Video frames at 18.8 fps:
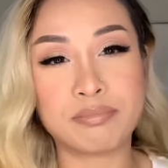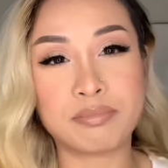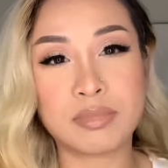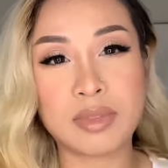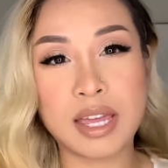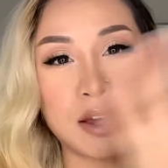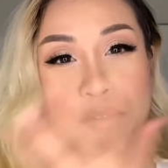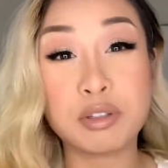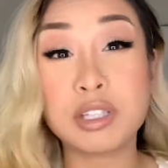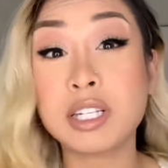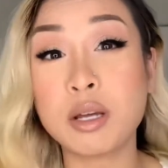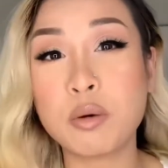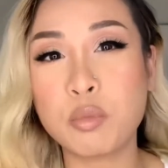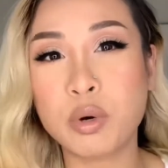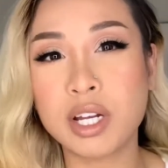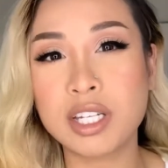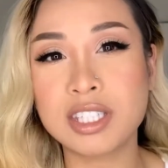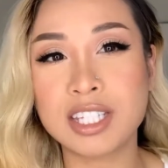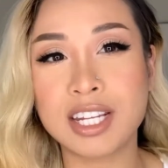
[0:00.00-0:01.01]
everything I'm
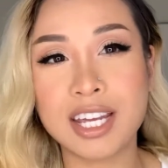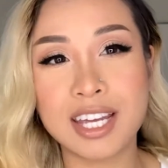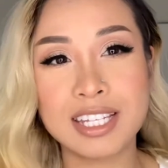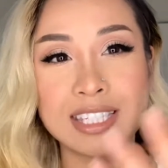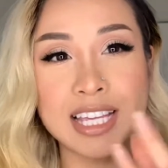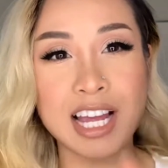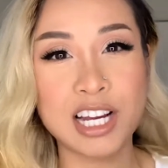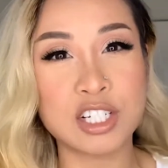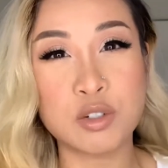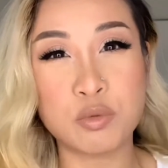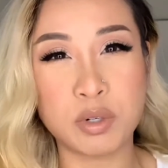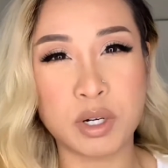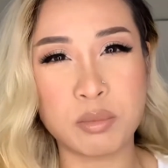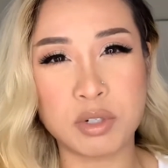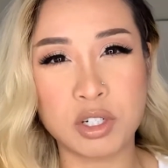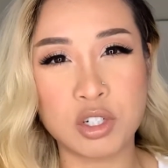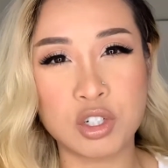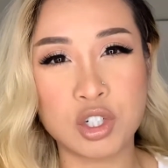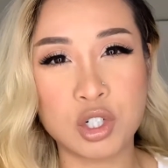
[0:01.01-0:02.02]
wearing today is actually what I'm going
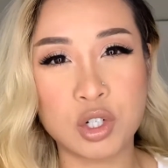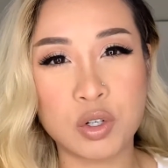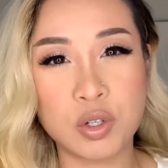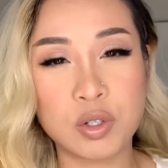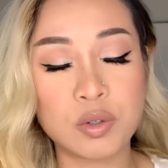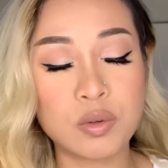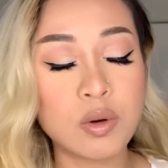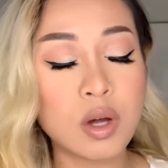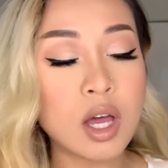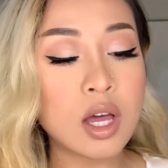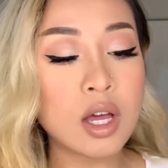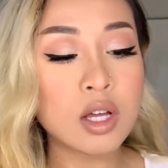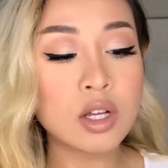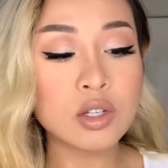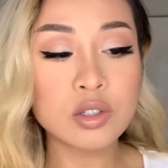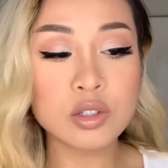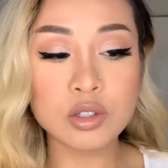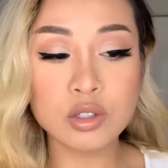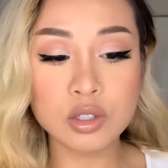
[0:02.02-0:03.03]
to show you.
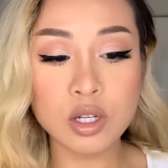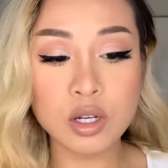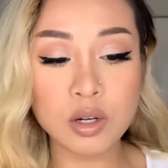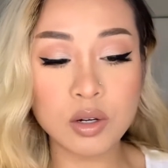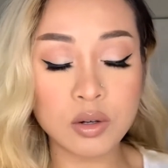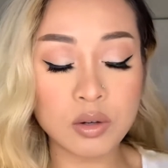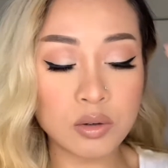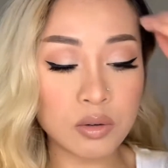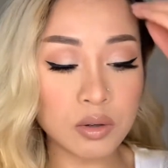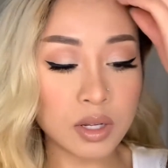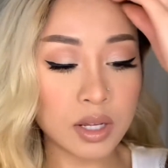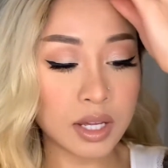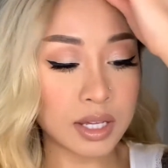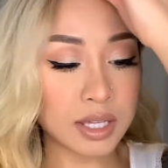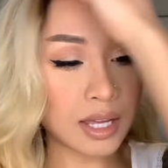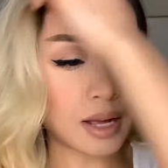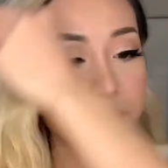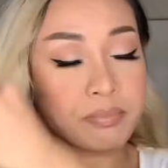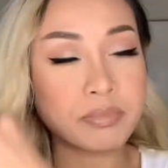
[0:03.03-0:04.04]
So
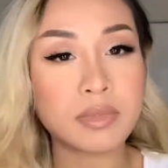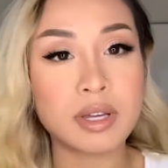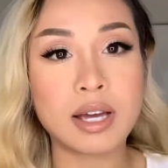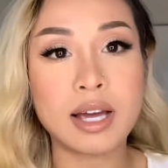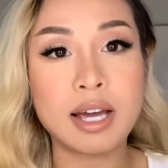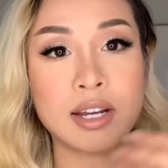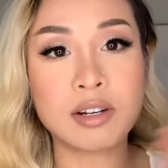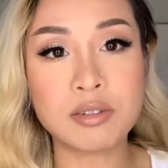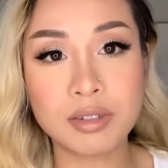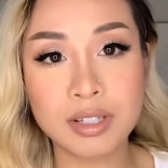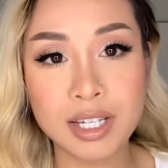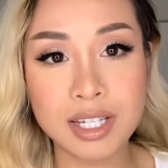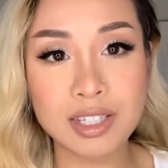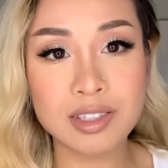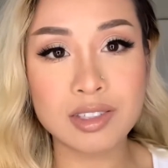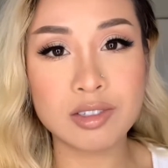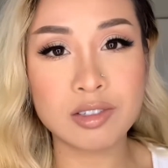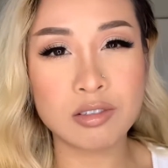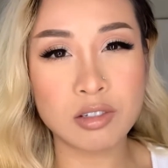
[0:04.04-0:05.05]
yeah, I don't
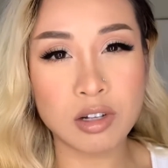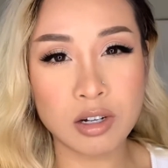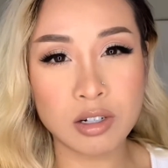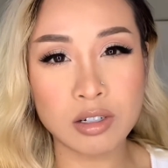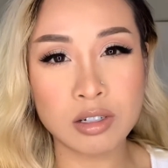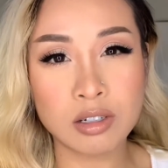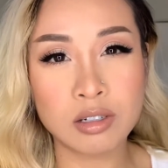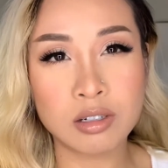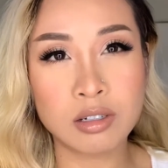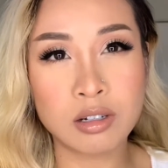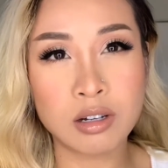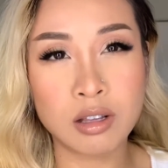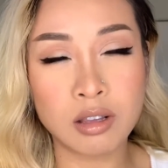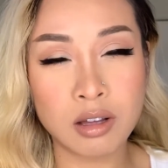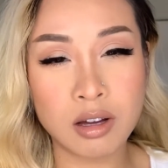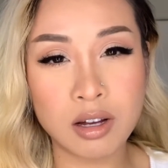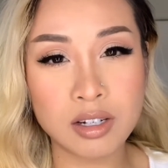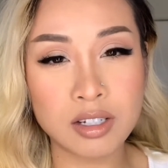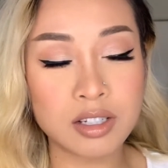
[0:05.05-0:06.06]
like to talk a
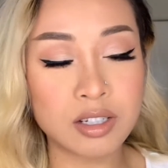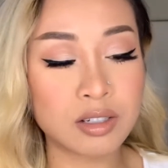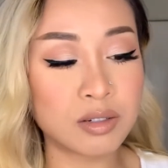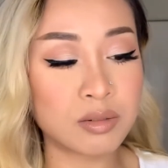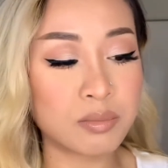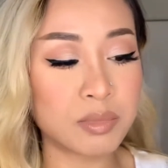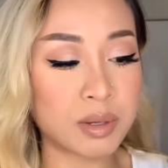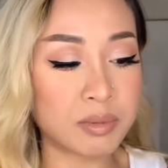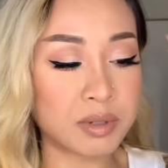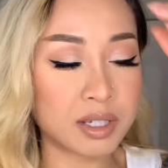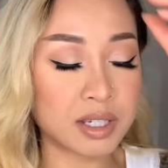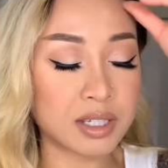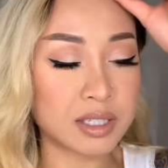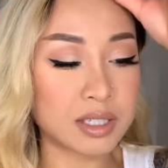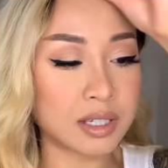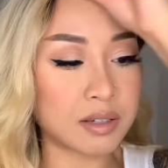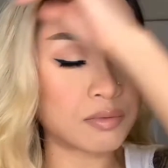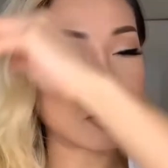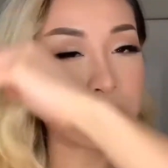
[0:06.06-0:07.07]
lot, maybe because
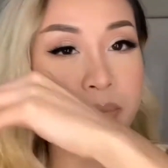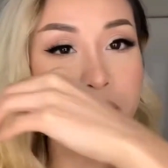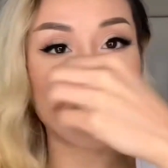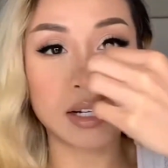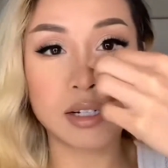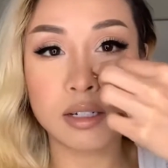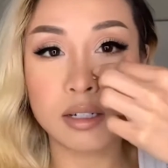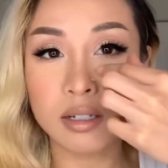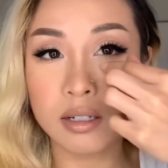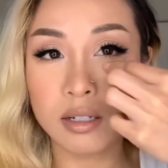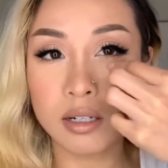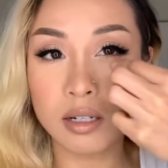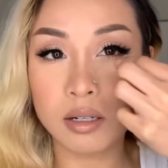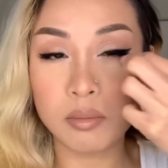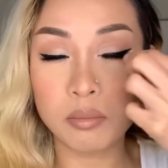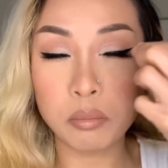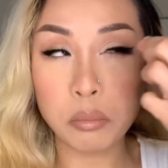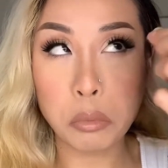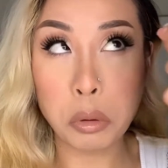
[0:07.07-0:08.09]
I feel bad.
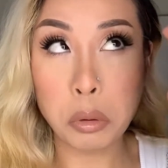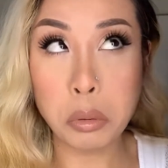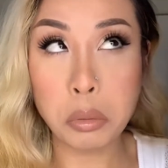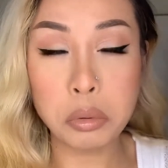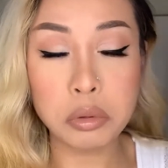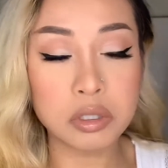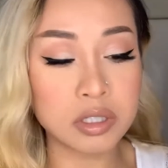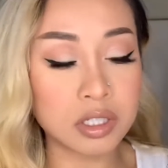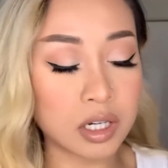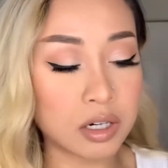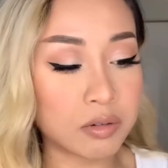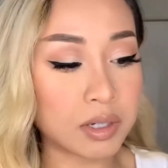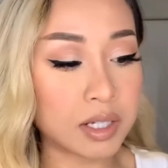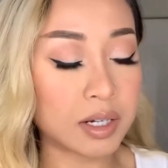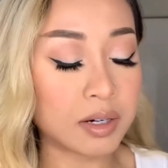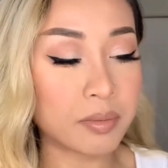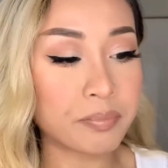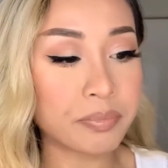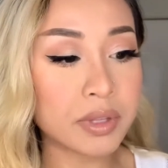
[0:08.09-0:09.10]
Oh, there's a hair right
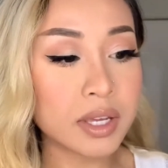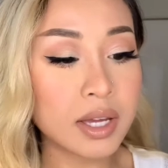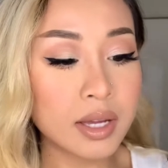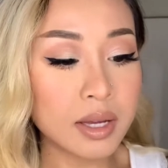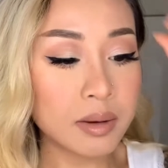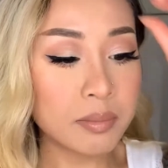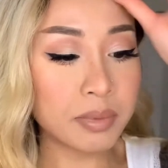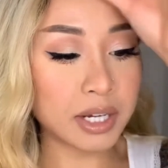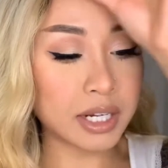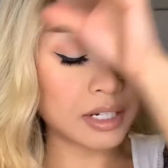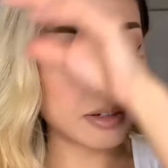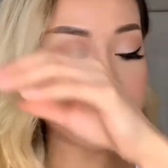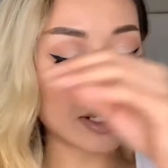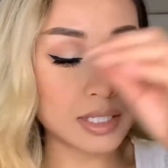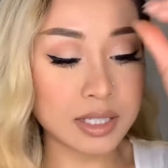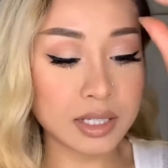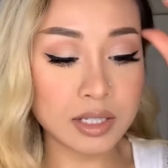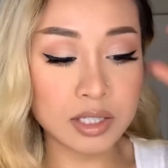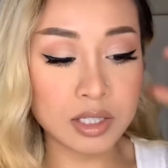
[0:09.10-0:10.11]
here. But anyways,
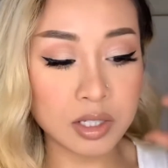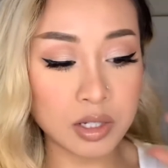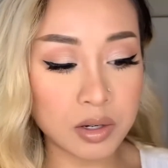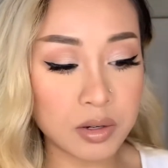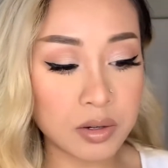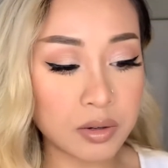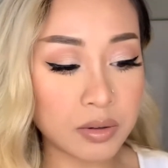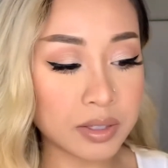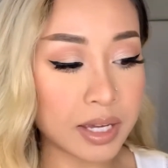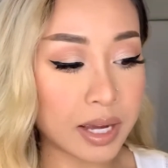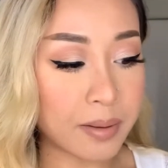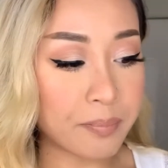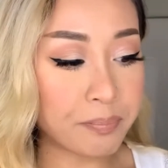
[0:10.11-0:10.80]
so yeah,